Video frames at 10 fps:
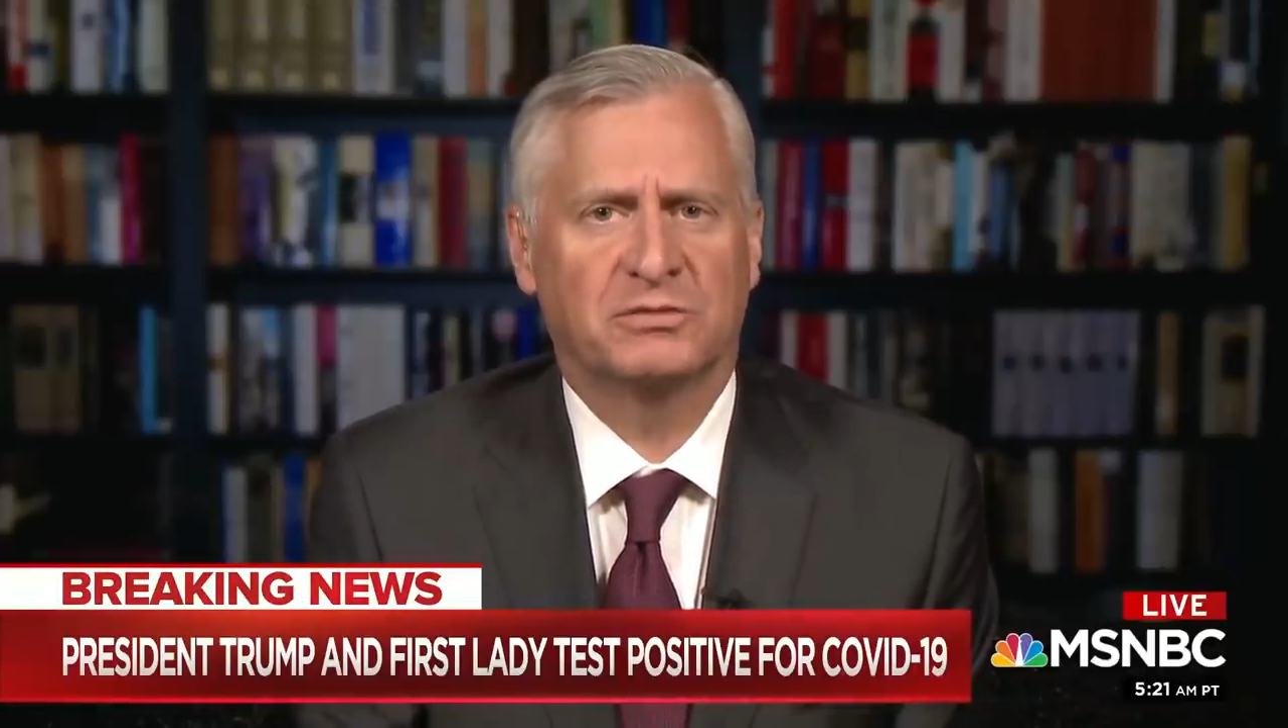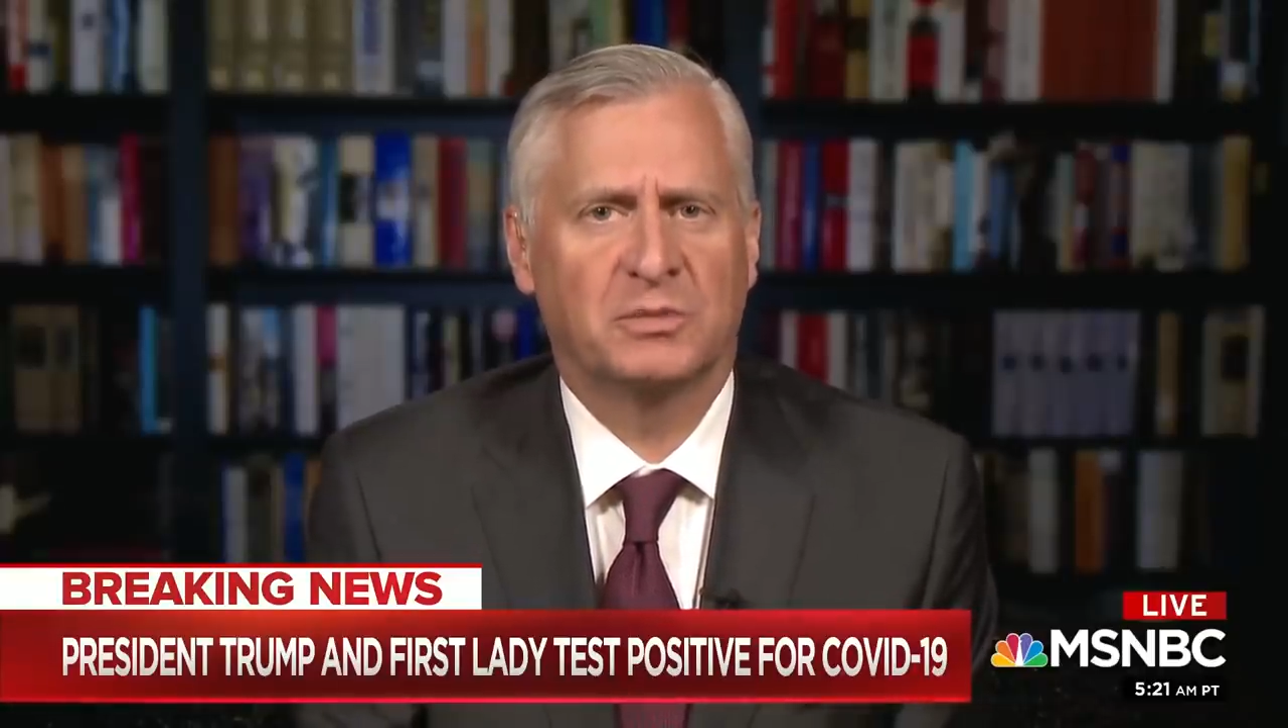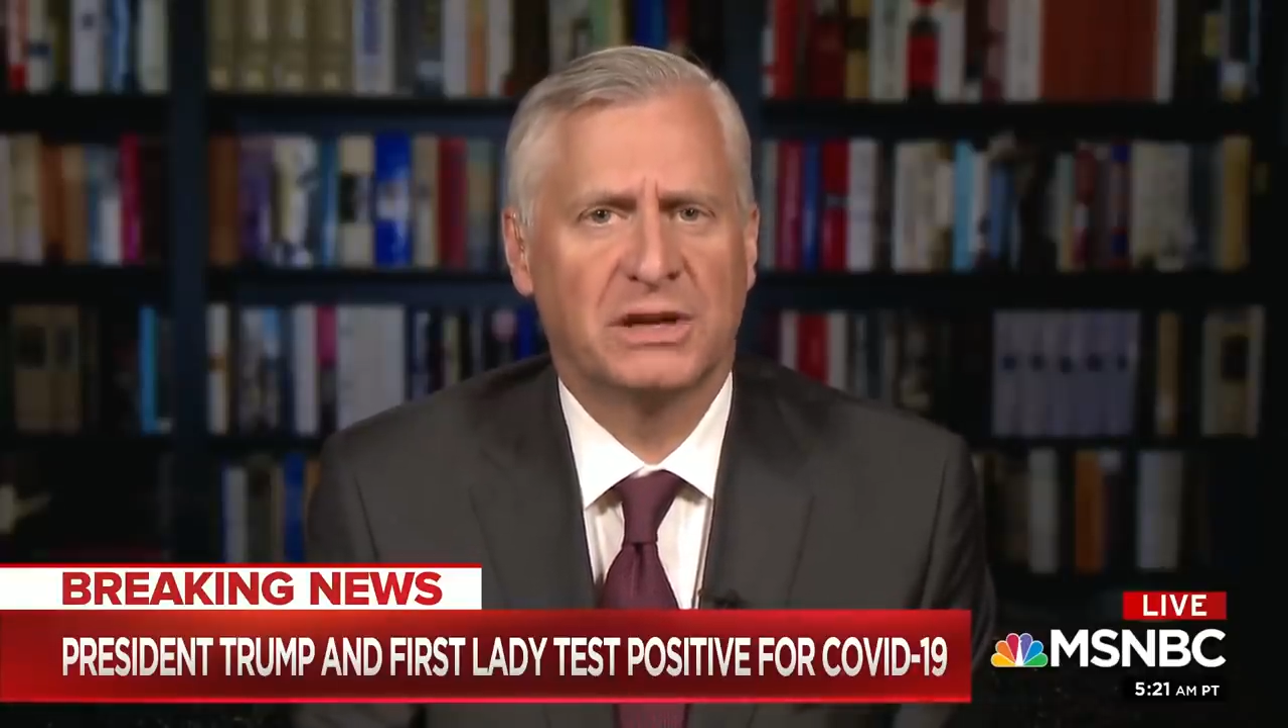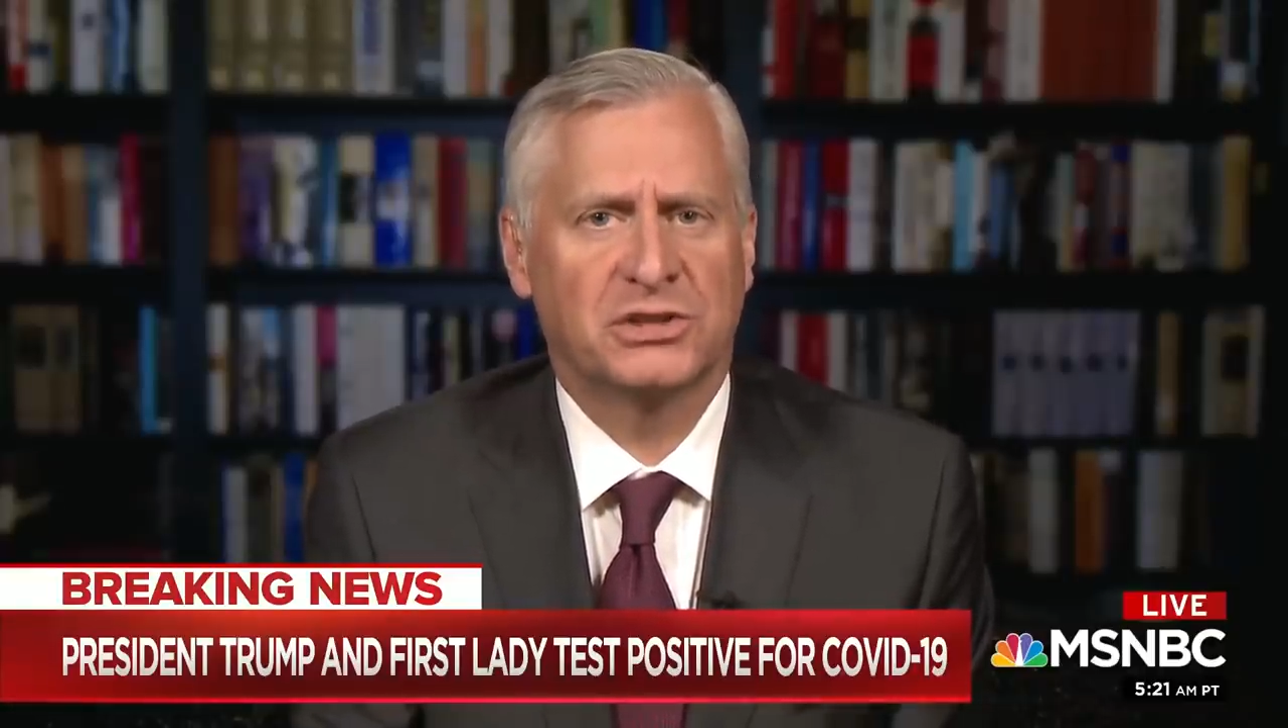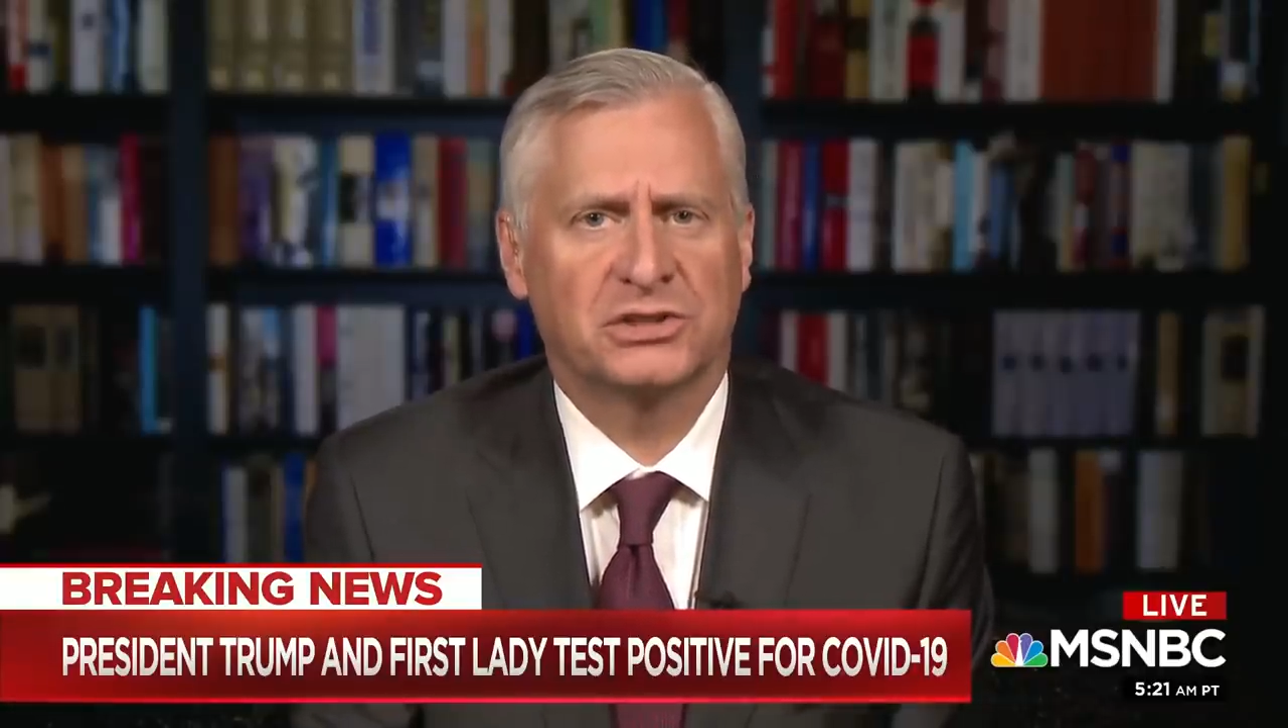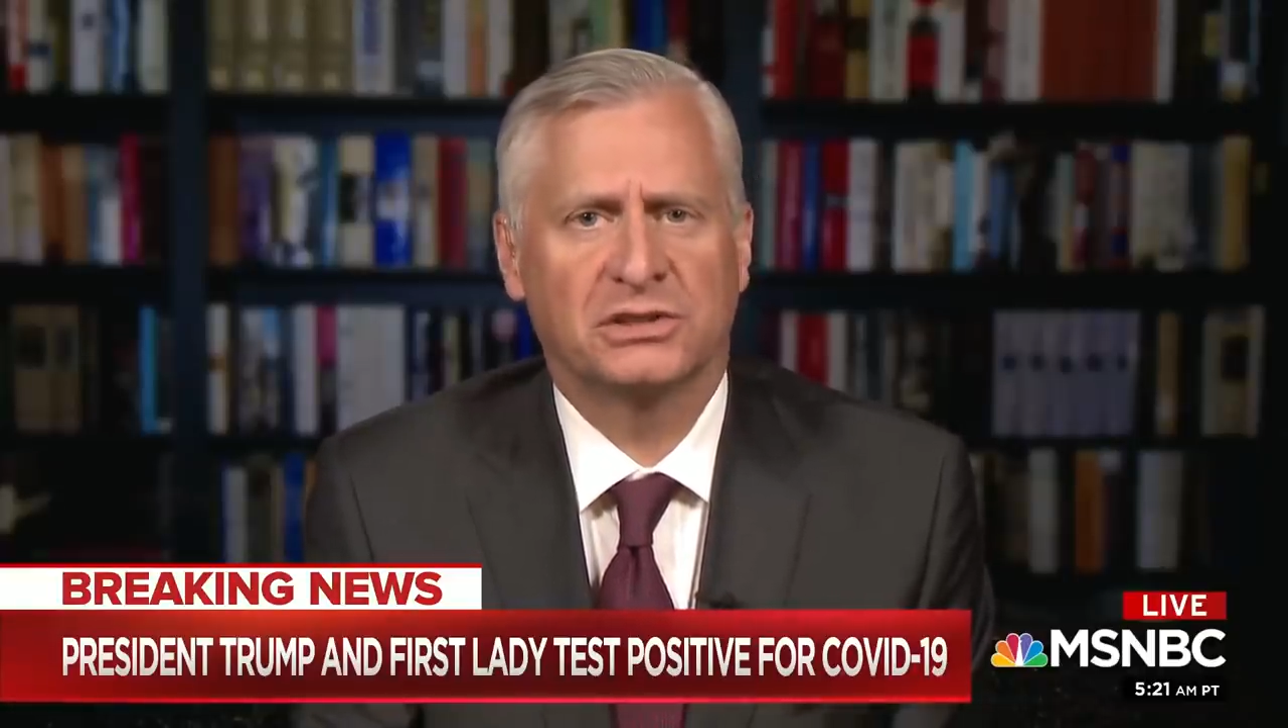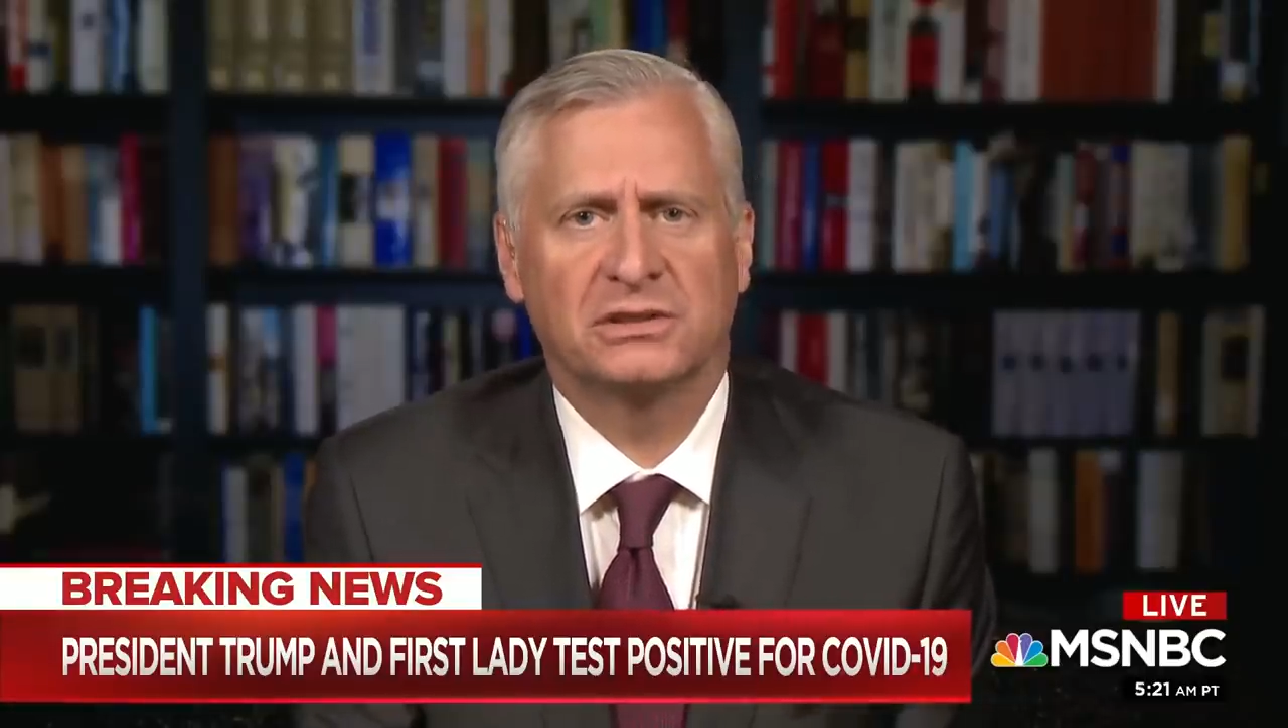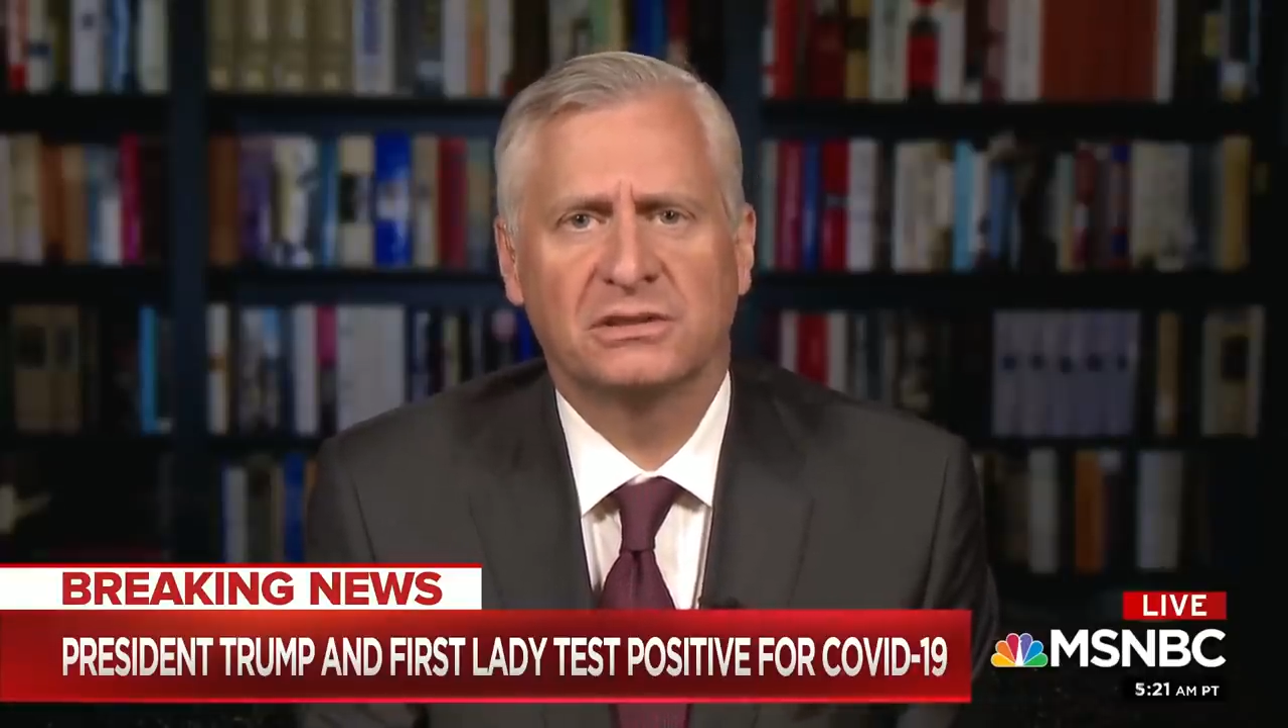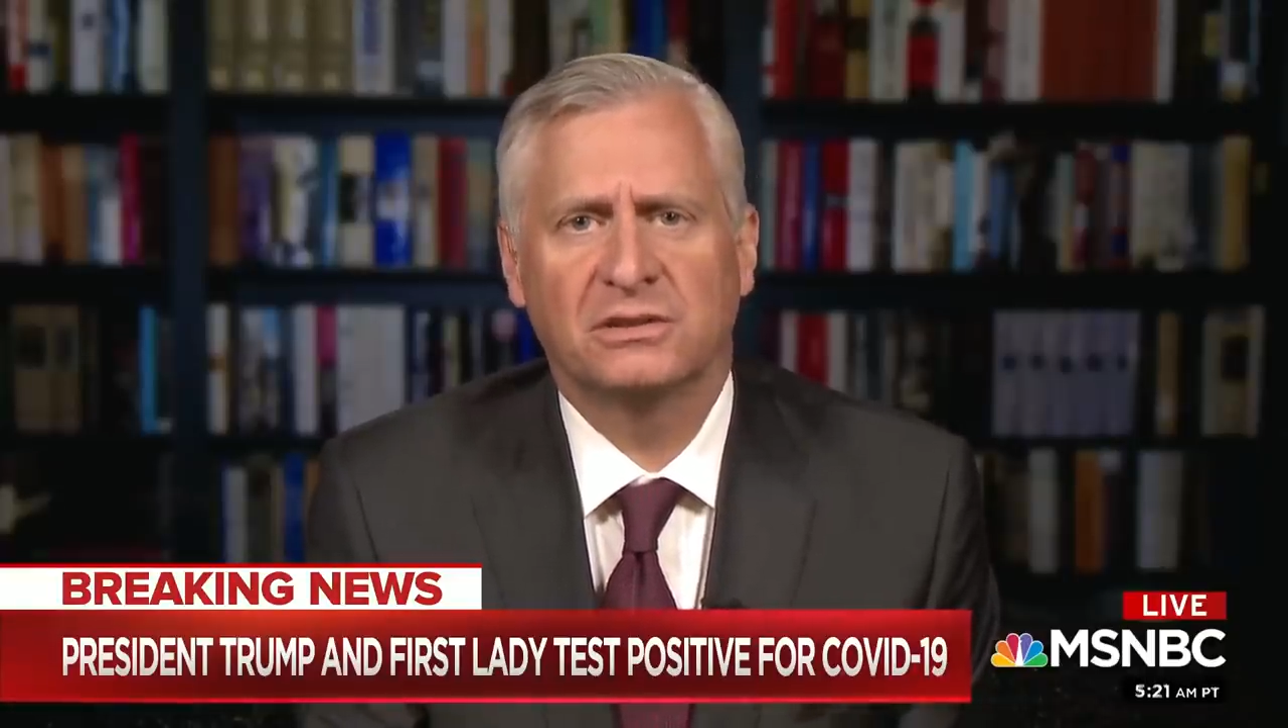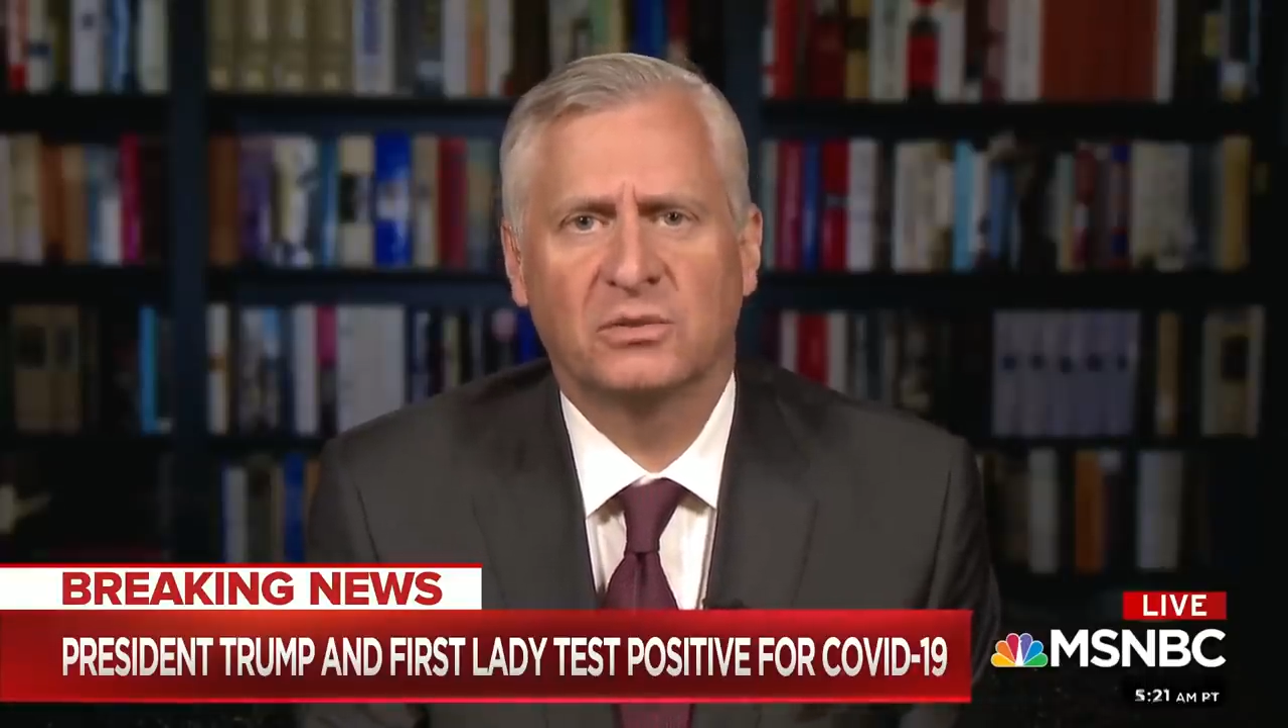
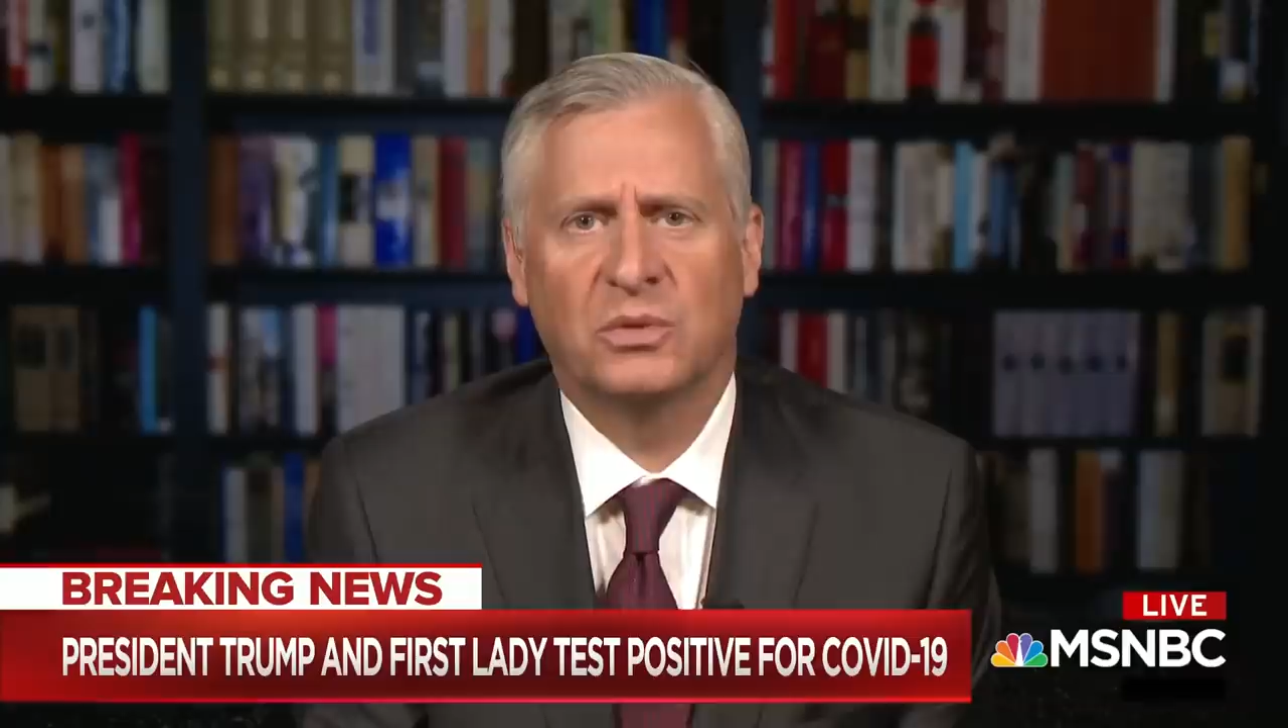information